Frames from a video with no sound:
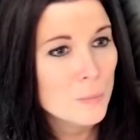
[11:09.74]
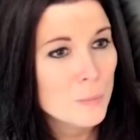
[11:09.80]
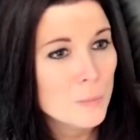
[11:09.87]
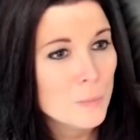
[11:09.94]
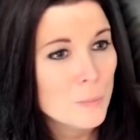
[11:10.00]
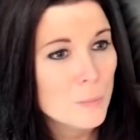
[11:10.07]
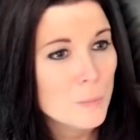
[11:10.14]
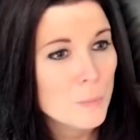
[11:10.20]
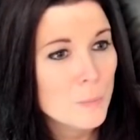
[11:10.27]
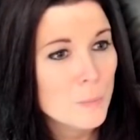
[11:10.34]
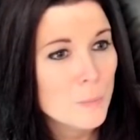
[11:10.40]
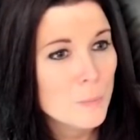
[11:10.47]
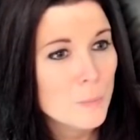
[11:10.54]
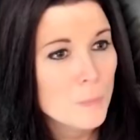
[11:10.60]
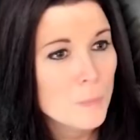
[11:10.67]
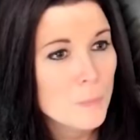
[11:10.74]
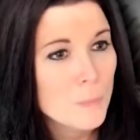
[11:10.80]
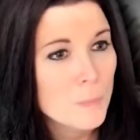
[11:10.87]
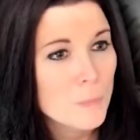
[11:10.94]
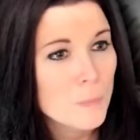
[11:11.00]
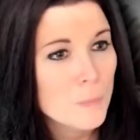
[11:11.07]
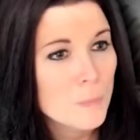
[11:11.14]

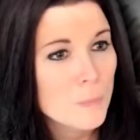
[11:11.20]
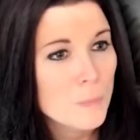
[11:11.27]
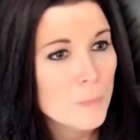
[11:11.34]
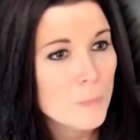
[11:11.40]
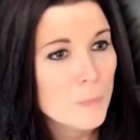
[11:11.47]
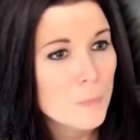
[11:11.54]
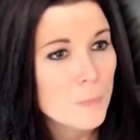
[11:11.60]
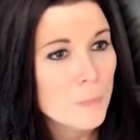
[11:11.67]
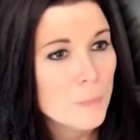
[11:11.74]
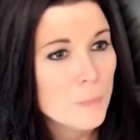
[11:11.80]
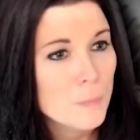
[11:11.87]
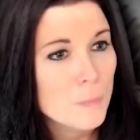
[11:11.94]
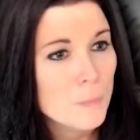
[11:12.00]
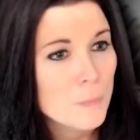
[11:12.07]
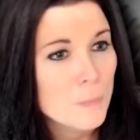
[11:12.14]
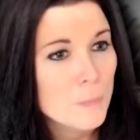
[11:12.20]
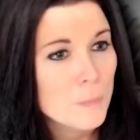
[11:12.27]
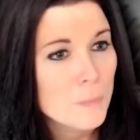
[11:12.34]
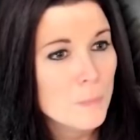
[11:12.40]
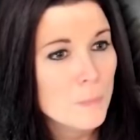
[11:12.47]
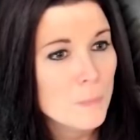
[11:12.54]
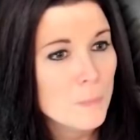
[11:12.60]

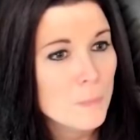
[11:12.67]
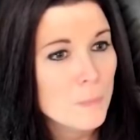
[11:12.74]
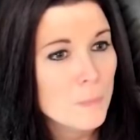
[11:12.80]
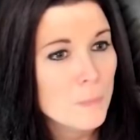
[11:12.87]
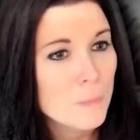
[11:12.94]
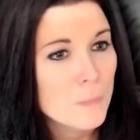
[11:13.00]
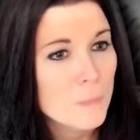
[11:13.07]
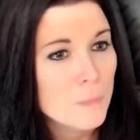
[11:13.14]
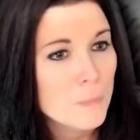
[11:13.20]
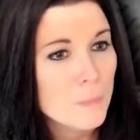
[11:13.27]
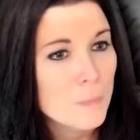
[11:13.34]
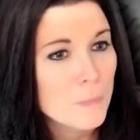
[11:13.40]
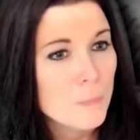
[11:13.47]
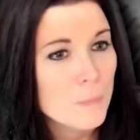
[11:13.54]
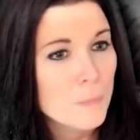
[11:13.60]
[no speech]